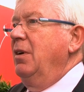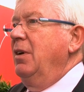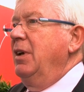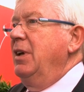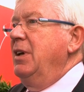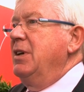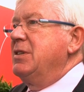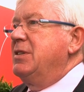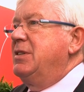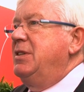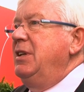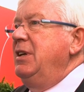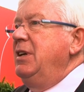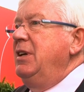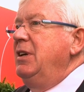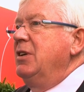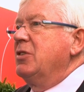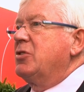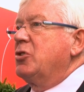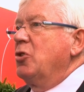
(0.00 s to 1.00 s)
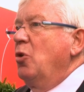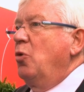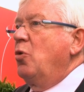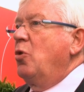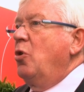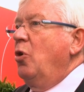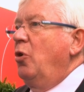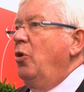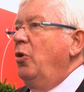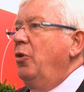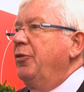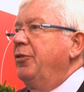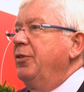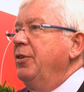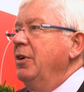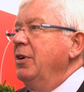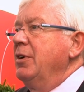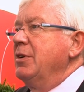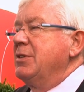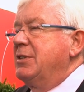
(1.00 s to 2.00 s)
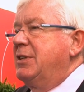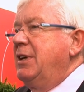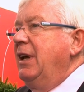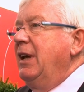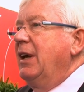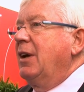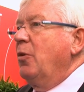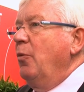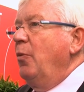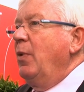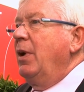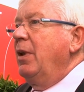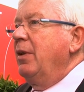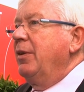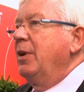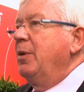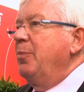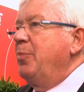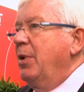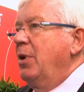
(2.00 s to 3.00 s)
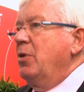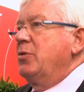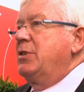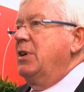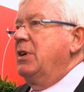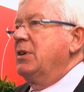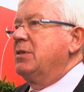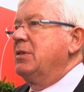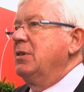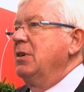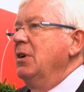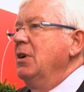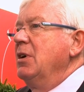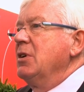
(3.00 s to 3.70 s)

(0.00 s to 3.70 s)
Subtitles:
is the so-called TIG welding process.